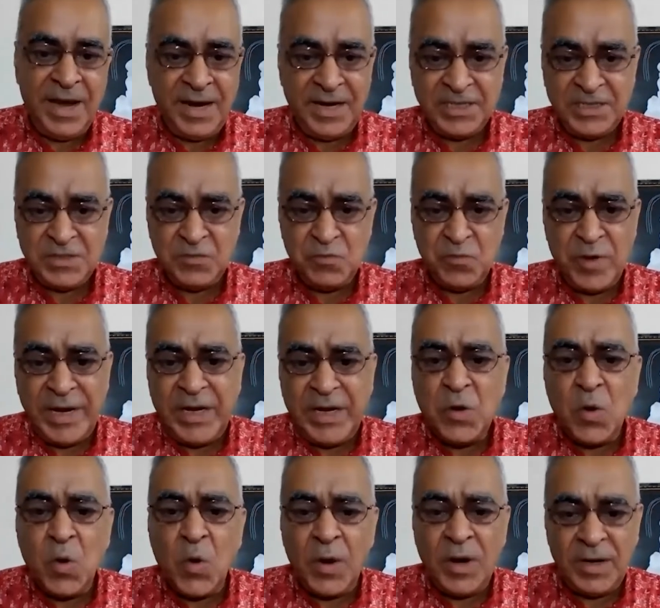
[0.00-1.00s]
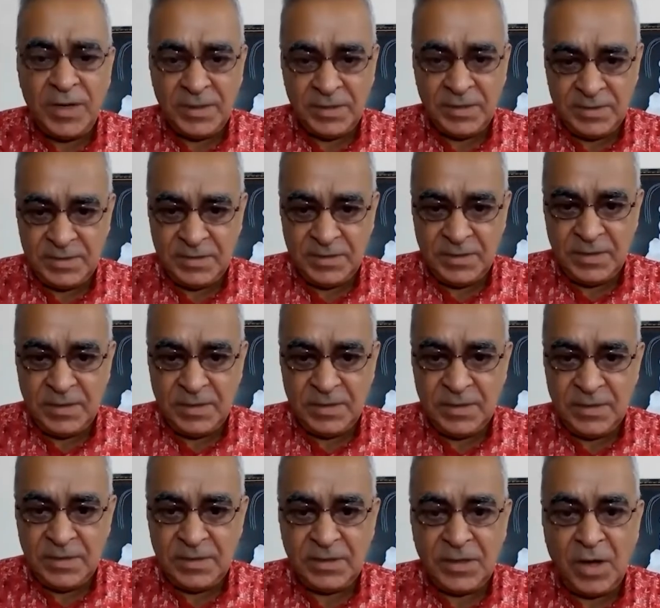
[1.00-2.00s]
It's very old,
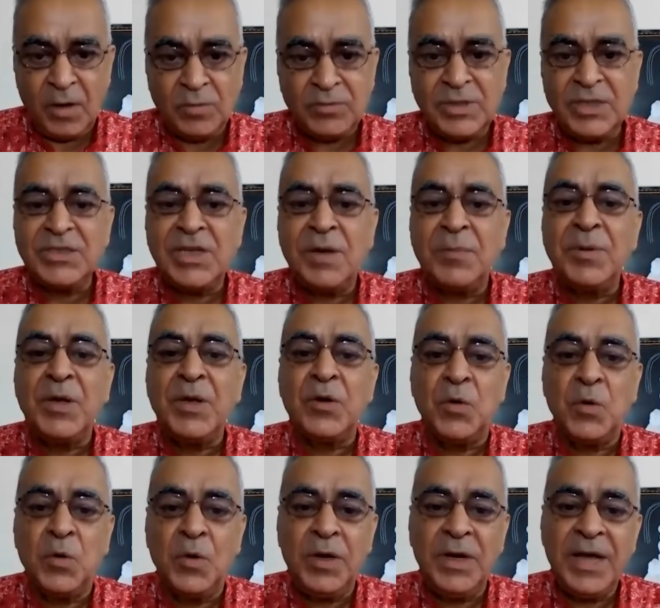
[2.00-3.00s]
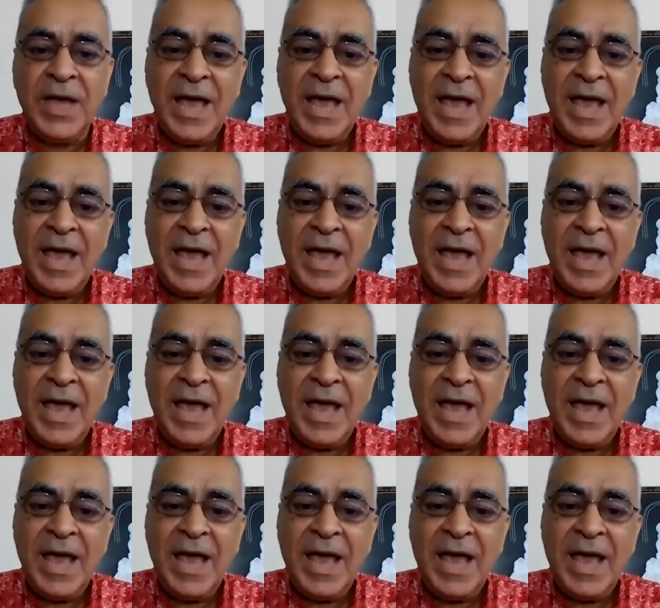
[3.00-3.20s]
thousands of years old.